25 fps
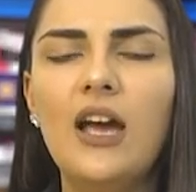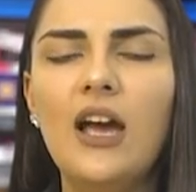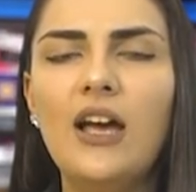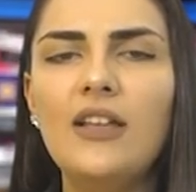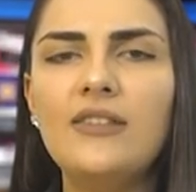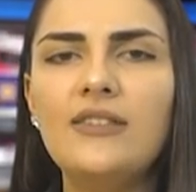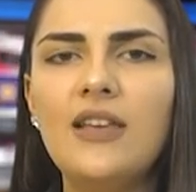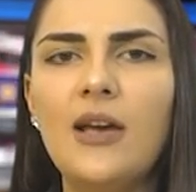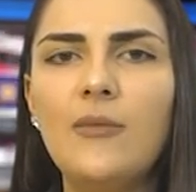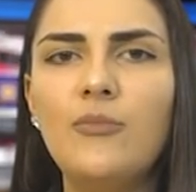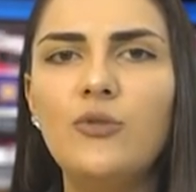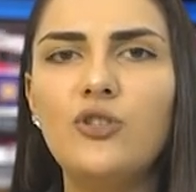
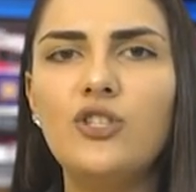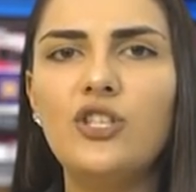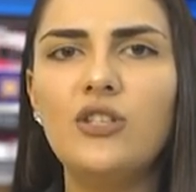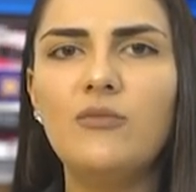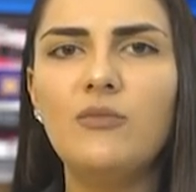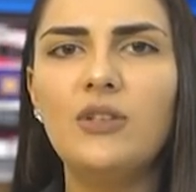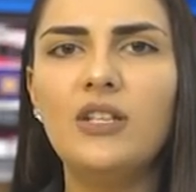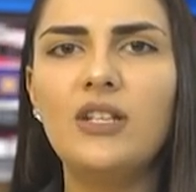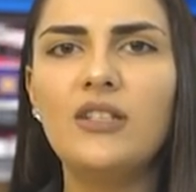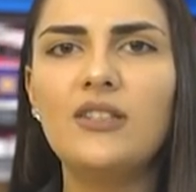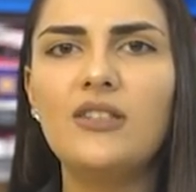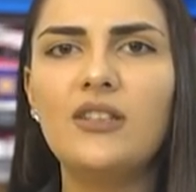and Deputy
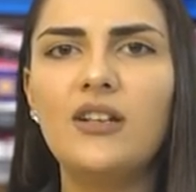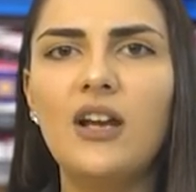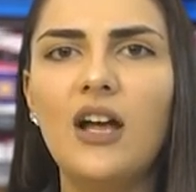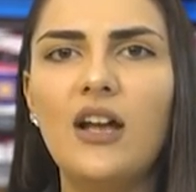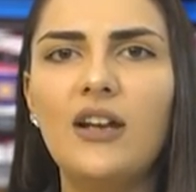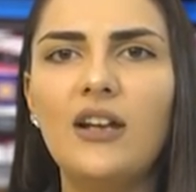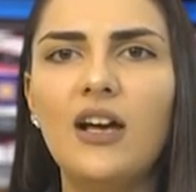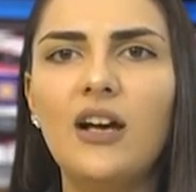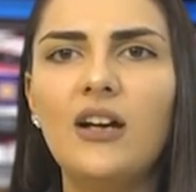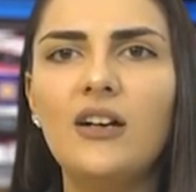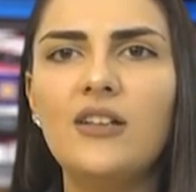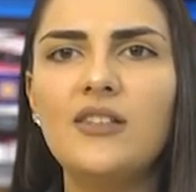Minister
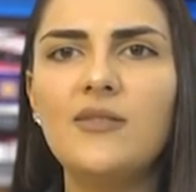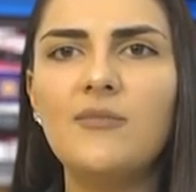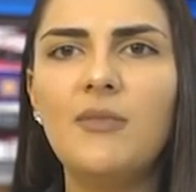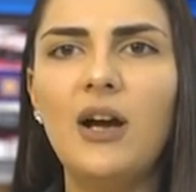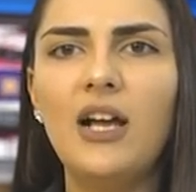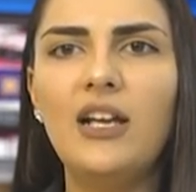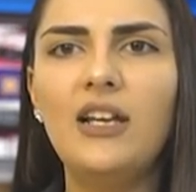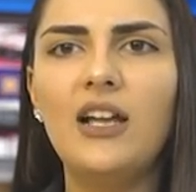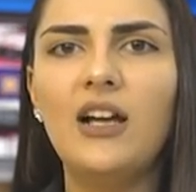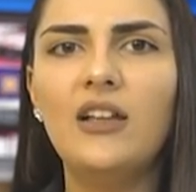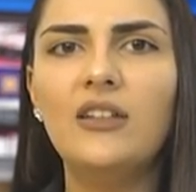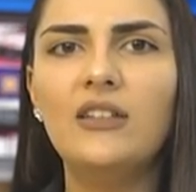Arakh
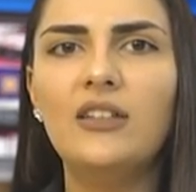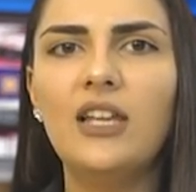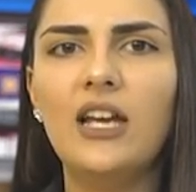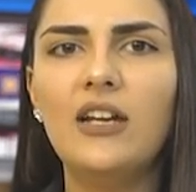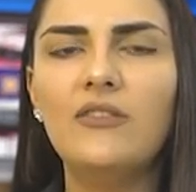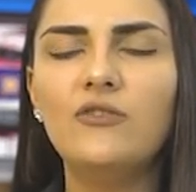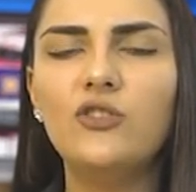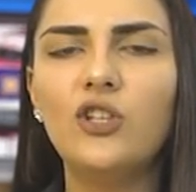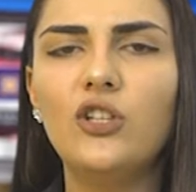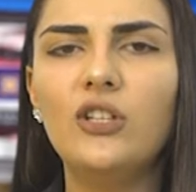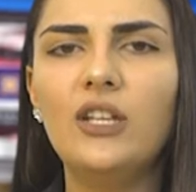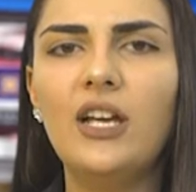Ismailian
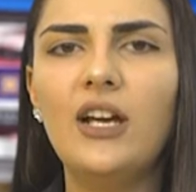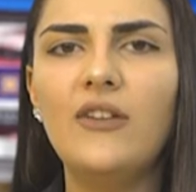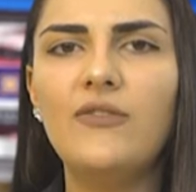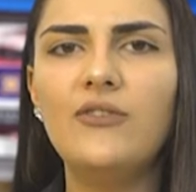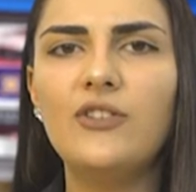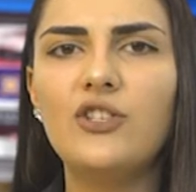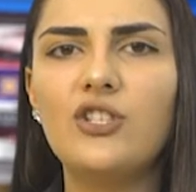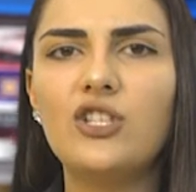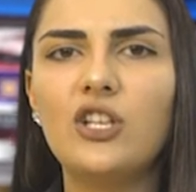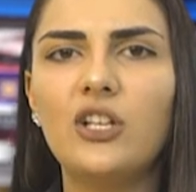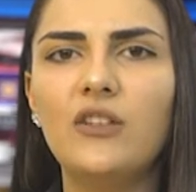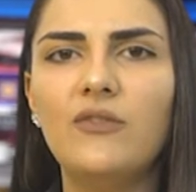left on an
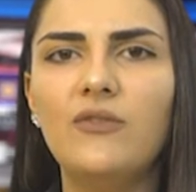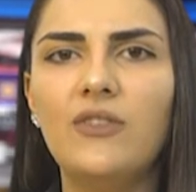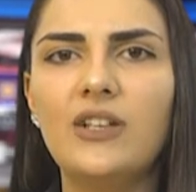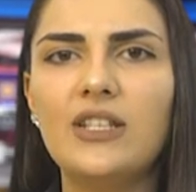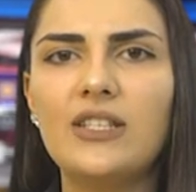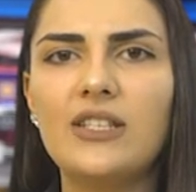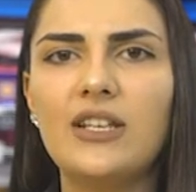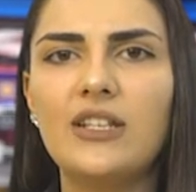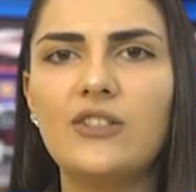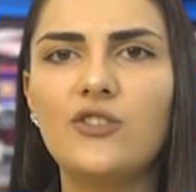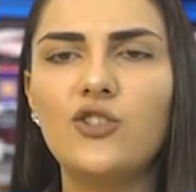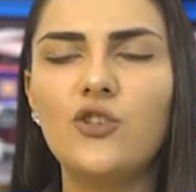official
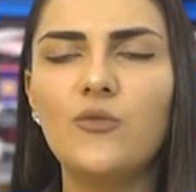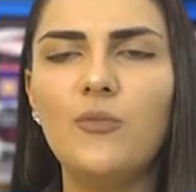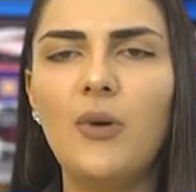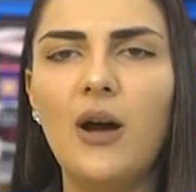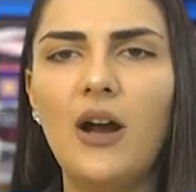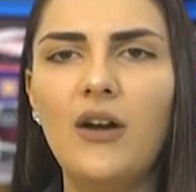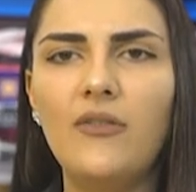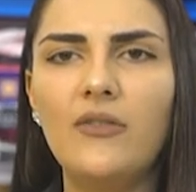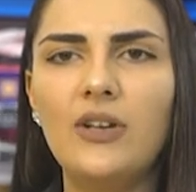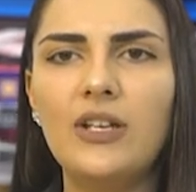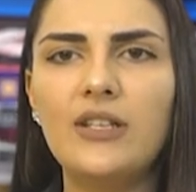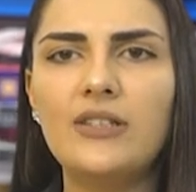visit to
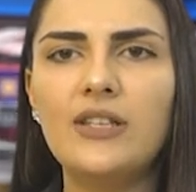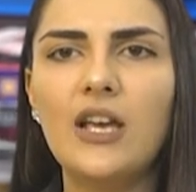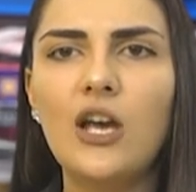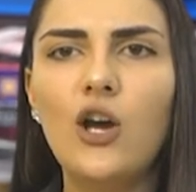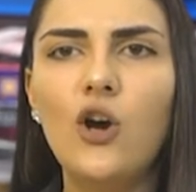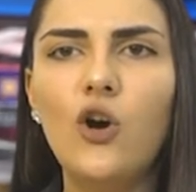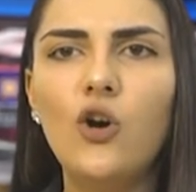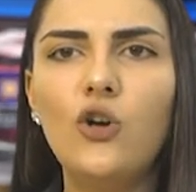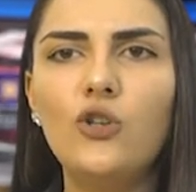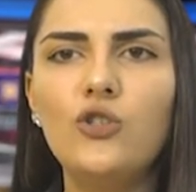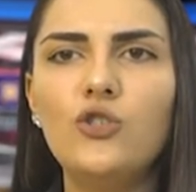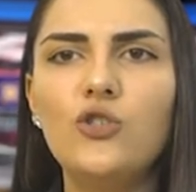Paris
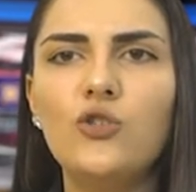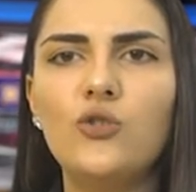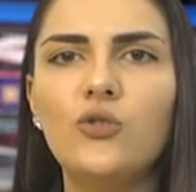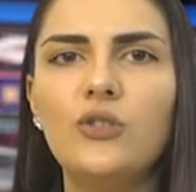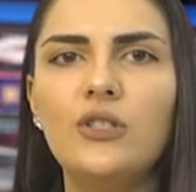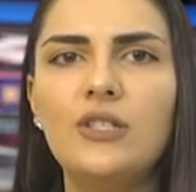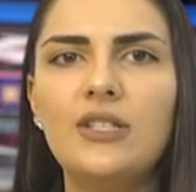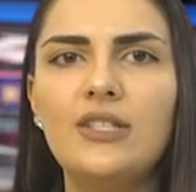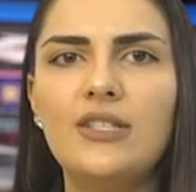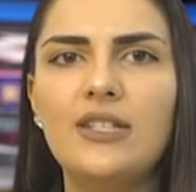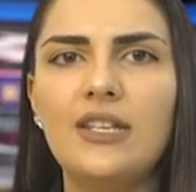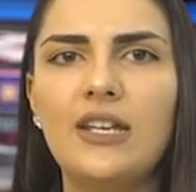on
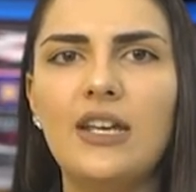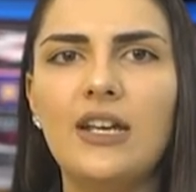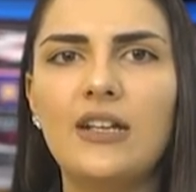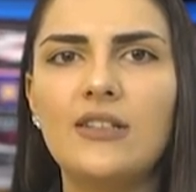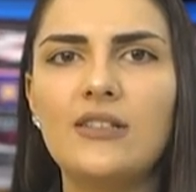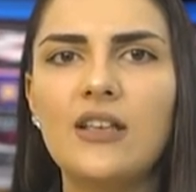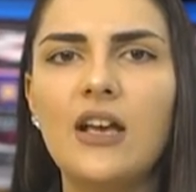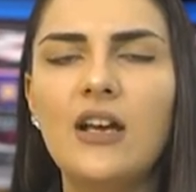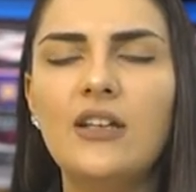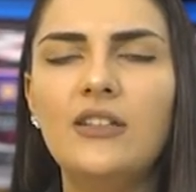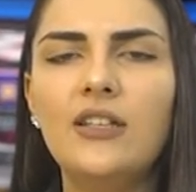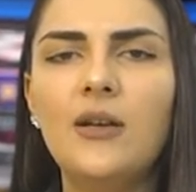June
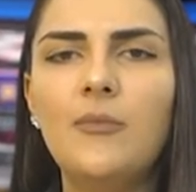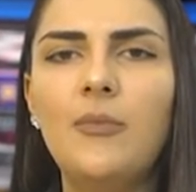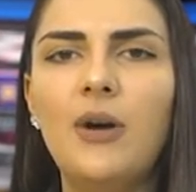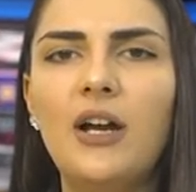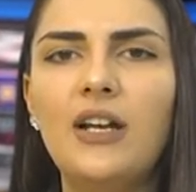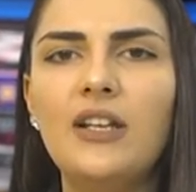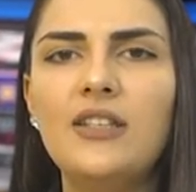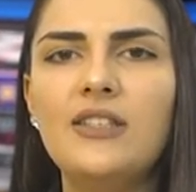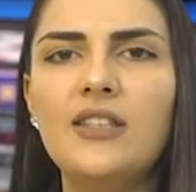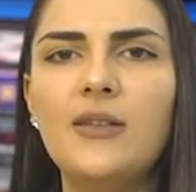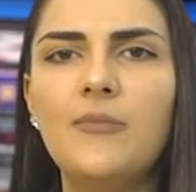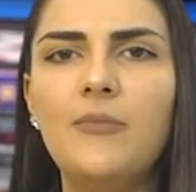6 to
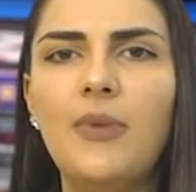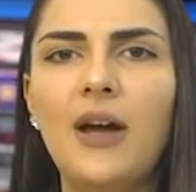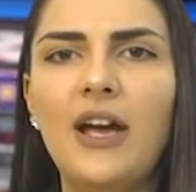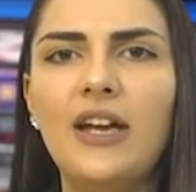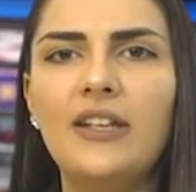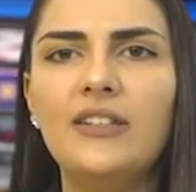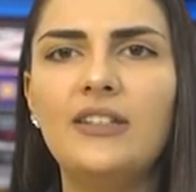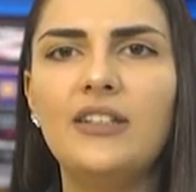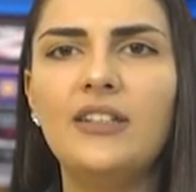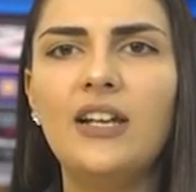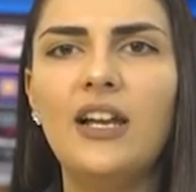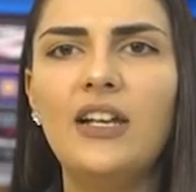
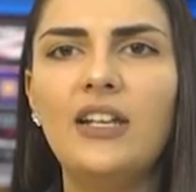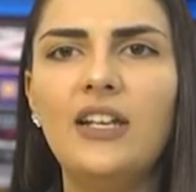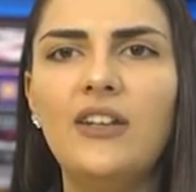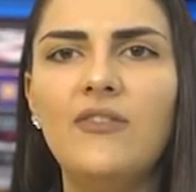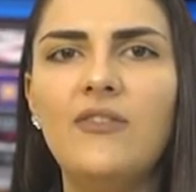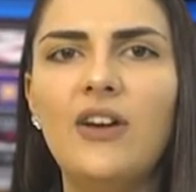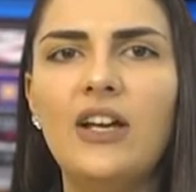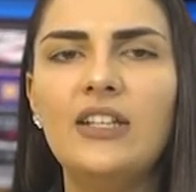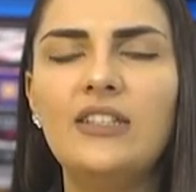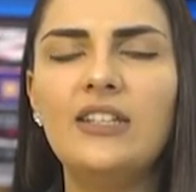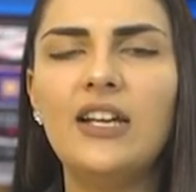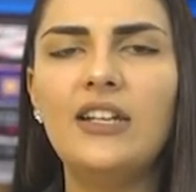participate in an
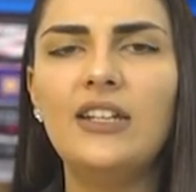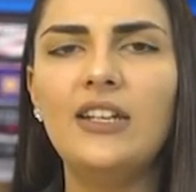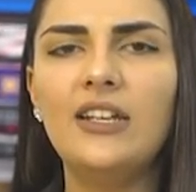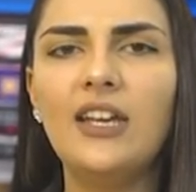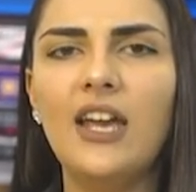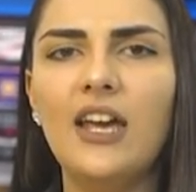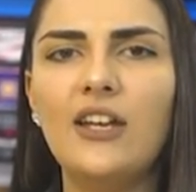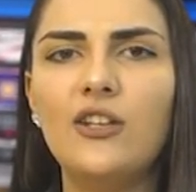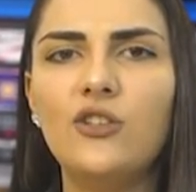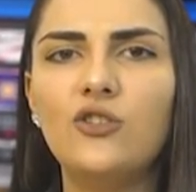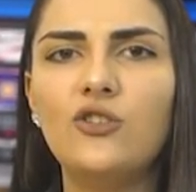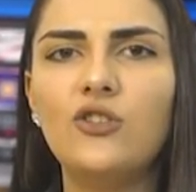event
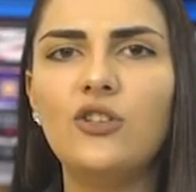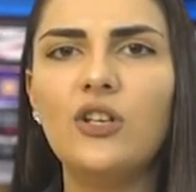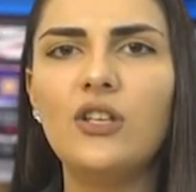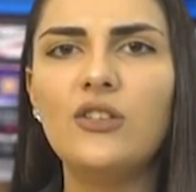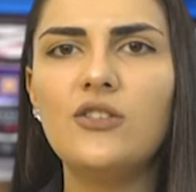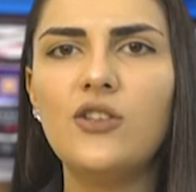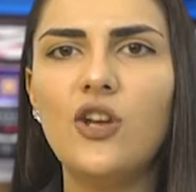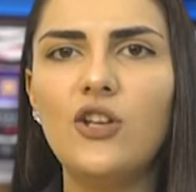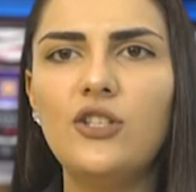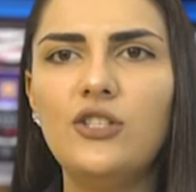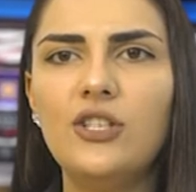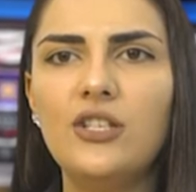dedicated to the
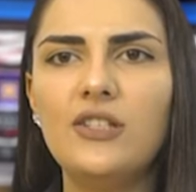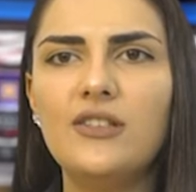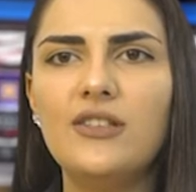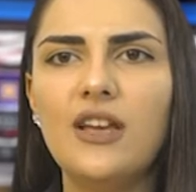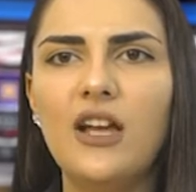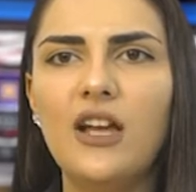30th